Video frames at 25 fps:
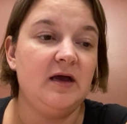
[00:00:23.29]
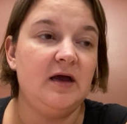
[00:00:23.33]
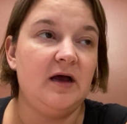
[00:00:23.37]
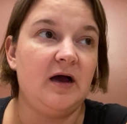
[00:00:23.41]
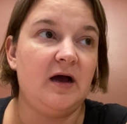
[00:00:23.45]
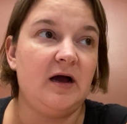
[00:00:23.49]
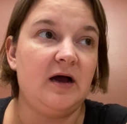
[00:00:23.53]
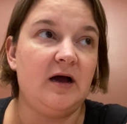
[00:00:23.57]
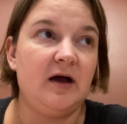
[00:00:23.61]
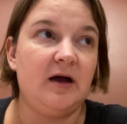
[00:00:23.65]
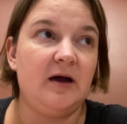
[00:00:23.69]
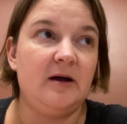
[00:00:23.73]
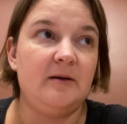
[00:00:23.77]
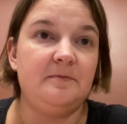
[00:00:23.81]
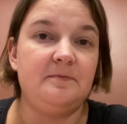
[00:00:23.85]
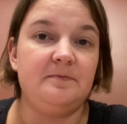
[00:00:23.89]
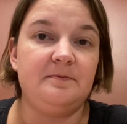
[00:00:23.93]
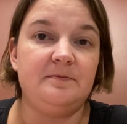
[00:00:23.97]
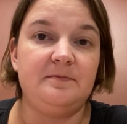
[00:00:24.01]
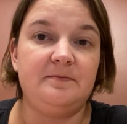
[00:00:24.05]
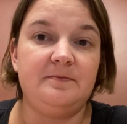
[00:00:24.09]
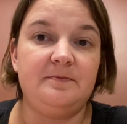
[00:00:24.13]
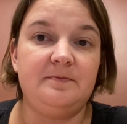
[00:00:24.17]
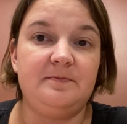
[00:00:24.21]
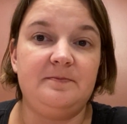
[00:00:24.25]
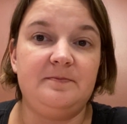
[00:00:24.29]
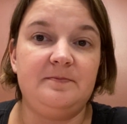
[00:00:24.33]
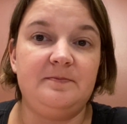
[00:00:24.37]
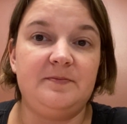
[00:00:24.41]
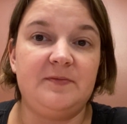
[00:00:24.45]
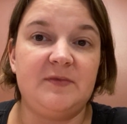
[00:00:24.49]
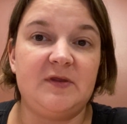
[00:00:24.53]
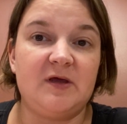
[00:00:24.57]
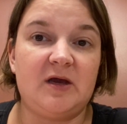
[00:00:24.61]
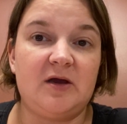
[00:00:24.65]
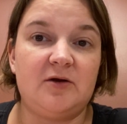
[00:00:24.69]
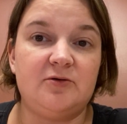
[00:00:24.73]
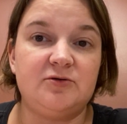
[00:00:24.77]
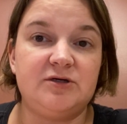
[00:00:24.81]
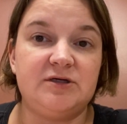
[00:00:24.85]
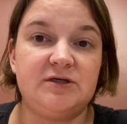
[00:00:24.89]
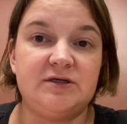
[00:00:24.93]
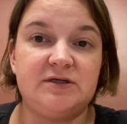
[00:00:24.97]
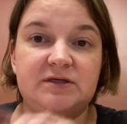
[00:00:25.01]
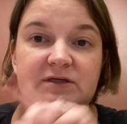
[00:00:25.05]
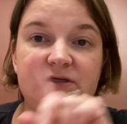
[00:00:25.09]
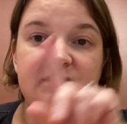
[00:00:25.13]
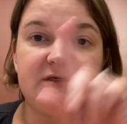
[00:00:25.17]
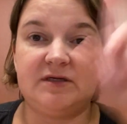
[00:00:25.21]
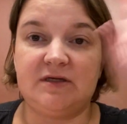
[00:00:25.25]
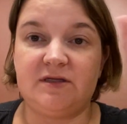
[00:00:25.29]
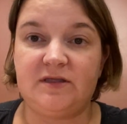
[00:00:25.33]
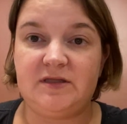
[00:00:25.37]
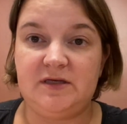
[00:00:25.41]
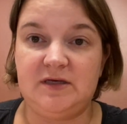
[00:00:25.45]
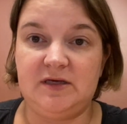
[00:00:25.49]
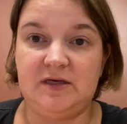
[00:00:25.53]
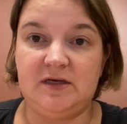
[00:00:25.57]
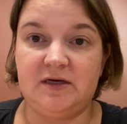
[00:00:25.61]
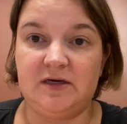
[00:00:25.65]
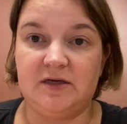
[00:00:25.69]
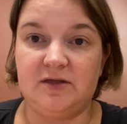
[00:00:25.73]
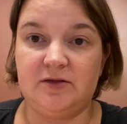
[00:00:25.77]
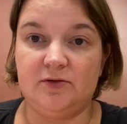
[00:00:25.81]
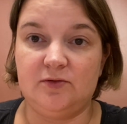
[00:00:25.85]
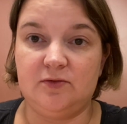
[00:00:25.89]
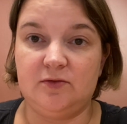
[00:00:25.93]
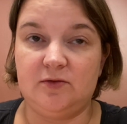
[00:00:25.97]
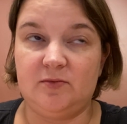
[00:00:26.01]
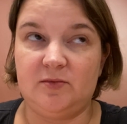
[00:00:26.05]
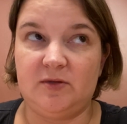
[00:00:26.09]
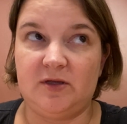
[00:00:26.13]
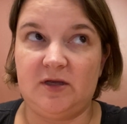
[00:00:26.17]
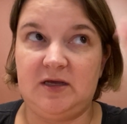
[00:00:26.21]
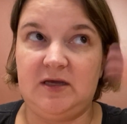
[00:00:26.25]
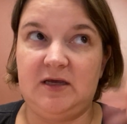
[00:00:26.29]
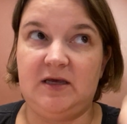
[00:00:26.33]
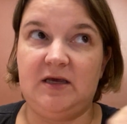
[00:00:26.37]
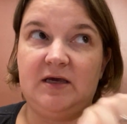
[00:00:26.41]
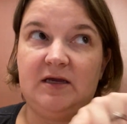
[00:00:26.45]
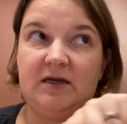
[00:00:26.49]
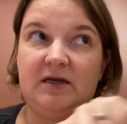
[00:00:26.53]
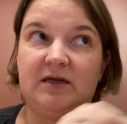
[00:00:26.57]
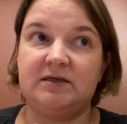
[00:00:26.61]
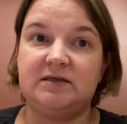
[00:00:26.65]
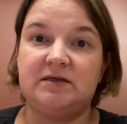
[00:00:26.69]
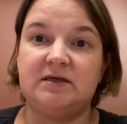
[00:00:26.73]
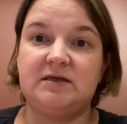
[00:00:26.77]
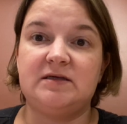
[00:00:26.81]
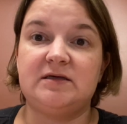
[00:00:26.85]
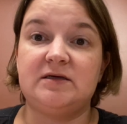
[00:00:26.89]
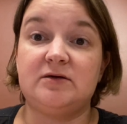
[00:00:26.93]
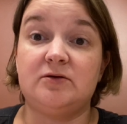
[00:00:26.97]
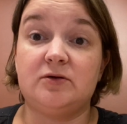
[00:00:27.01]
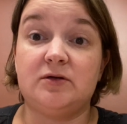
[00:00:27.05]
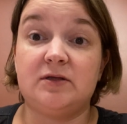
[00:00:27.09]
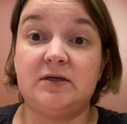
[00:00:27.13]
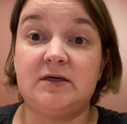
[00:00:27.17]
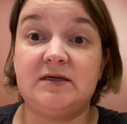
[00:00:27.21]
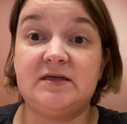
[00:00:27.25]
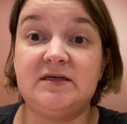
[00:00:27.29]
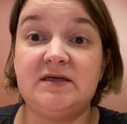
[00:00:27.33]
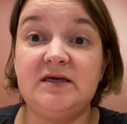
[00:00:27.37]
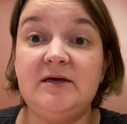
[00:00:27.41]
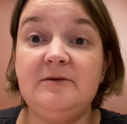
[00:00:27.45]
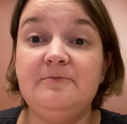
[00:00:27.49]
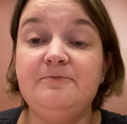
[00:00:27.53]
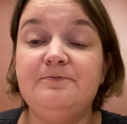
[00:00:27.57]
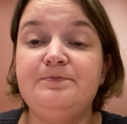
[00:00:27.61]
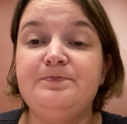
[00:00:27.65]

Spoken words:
The couch is just in the other room that I can't necessarily see.